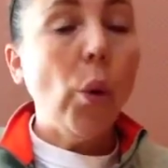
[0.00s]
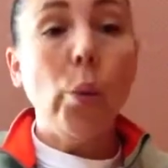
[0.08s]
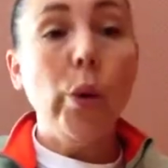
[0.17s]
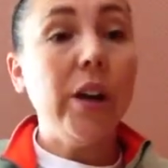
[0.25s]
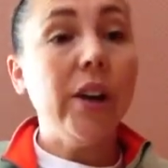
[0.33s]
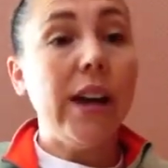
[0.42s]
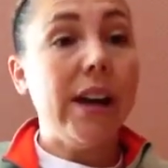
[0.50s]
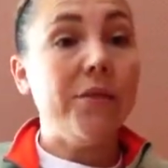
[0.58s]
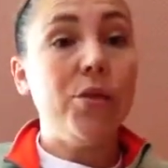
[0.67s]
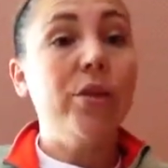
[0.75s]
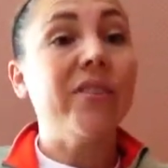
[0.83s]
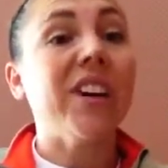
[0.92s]
We could have
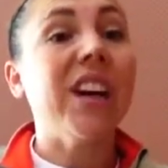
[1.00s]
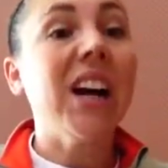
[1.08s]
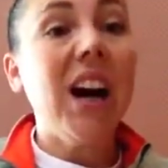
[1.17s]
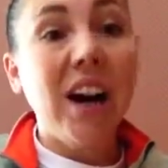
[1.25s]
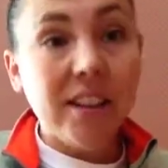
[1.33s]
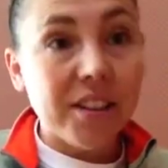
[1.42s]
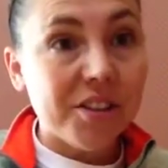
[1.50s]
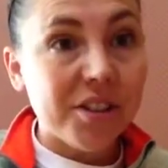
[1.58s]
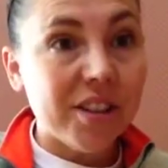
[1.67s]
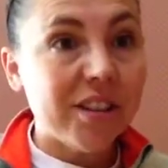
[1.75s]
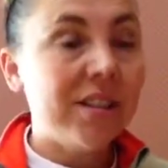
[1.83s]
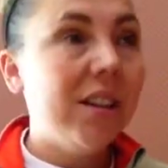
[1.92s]
two different
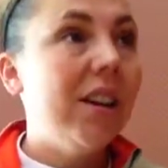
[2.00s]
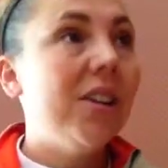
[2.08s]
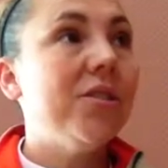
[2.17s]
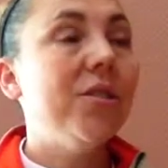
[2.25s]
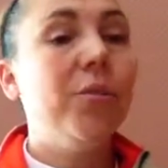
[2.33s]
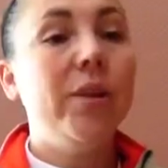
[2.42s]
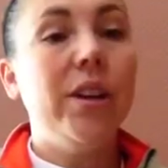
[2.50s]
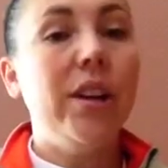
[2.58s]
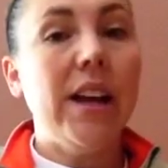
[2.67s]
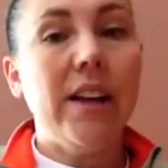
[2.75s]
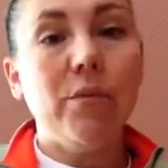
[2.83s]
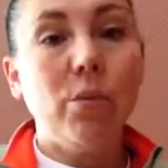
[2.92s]
colleges. So we could
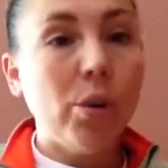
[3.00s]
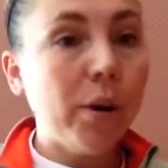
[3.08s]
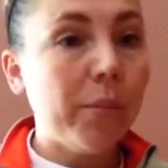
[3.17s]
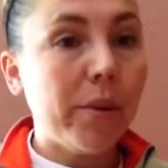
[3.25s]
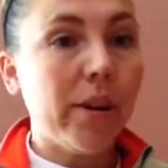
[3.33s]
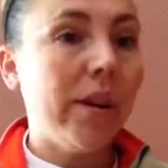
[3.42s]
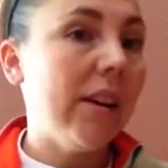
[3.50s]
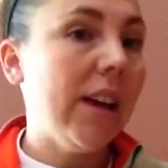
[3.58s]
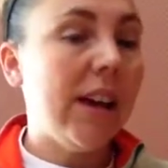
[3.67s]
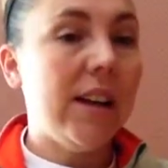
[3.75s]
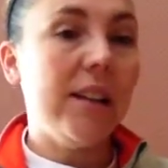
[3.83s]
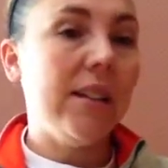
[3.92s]
have Wartburg
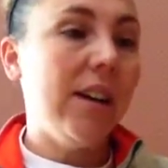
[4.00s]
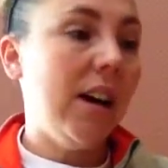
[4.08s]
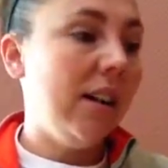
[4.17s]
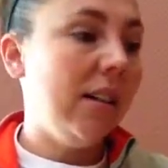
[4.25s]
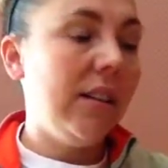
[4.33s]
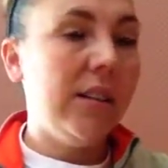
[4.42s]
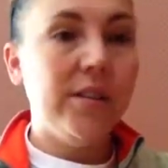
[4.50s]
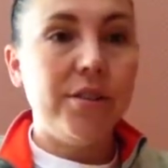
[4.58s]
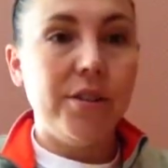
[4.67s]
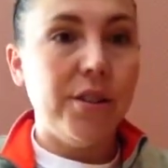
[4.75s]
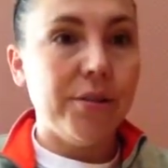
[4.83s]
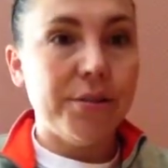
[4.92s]
and
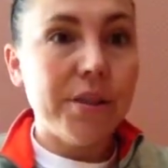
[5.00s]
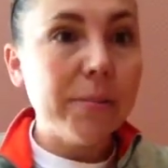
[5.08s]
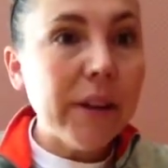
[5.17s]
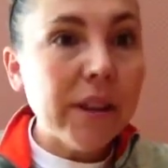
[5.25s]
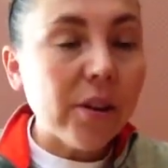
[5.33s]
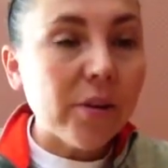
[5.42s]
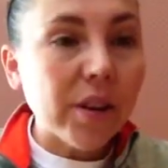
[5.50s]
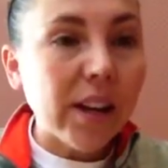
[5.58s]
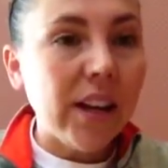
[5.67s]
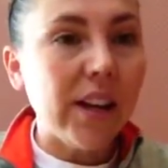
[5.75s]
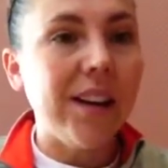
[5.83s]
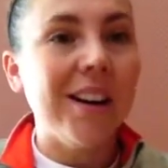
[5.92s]
college, Smith over
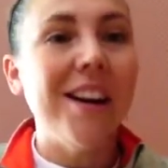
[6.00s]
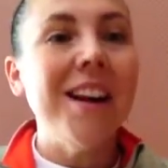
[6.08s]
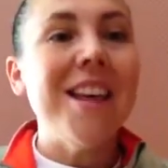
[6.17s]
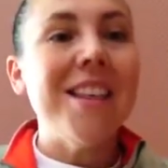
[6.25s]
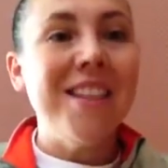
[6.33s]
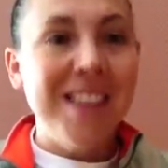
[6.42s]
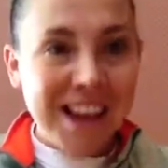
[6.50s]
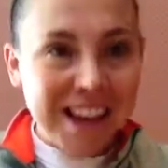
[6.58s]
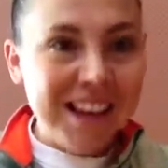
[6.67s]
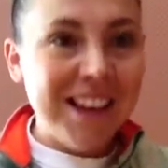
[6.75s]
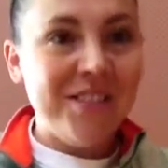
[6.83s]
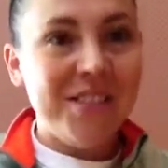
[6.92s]
here. They
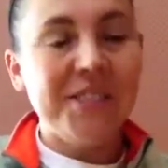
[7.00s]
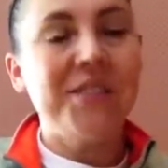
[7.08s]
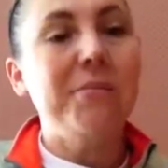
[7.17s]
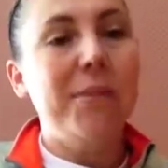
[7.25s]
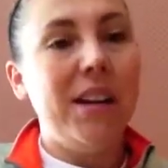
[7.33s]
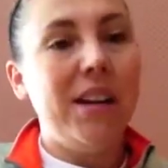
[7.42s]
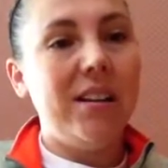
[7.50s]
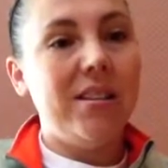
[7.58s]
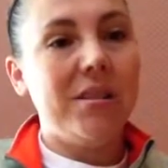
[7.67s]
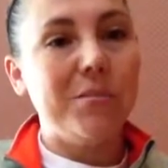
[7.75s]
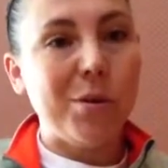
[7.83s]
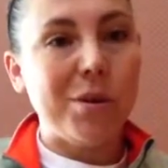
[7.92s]
give different meaning to
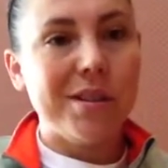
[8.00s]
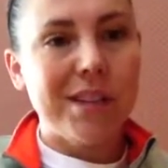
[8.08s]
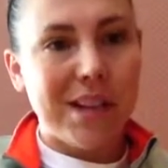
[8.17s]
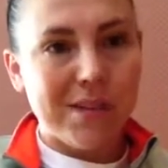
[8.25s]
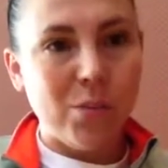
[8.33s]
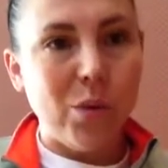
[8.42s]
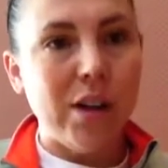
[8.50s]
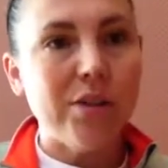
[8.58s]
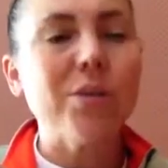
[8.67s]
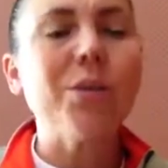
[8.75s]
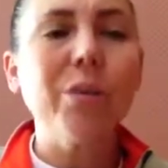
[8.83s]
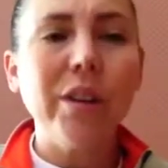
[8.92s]
sports as well.
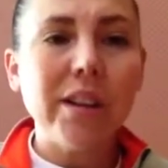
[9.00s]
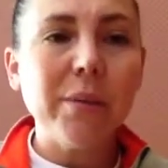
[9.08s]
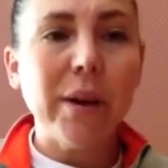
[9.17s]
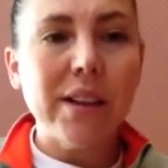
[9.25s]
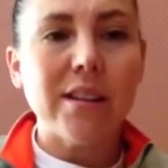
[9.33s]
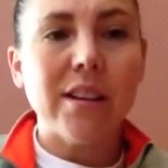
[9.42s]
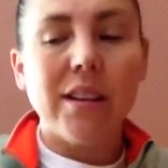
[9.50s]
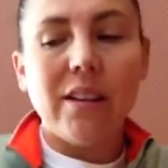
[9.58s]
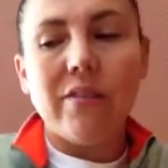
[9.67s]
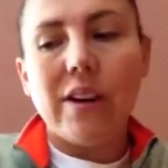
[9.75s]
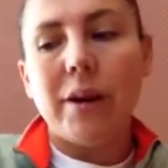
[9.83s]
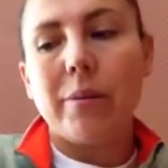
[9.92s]
So it really depends on the
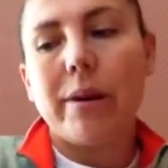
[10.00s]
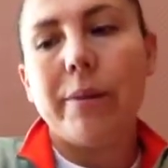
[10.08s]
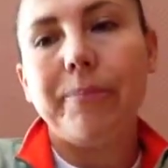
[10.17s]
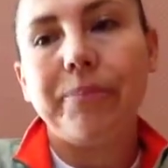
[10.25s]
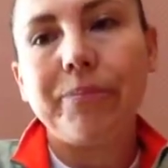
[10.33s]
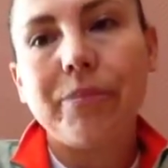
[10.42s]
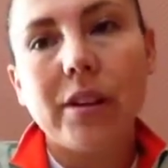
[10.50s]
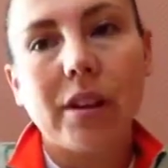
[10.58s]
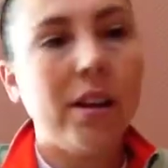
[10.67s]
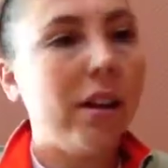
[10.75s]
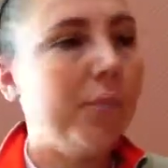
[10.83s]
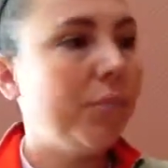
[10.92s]
environment.
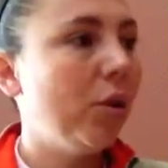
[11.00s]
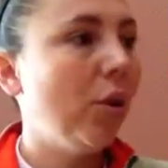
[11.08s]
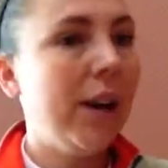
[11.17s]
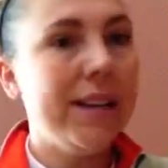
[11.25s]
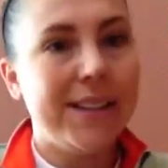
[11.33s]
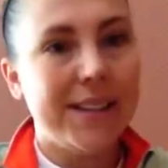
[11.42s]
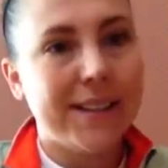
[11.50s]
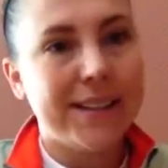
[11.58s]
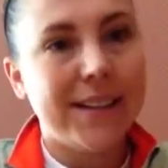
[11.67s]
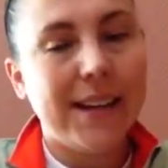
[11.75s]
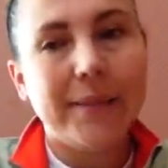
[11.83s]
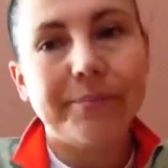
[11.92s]
Go ahead to the next
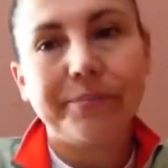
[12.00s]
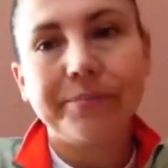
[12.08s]
slide.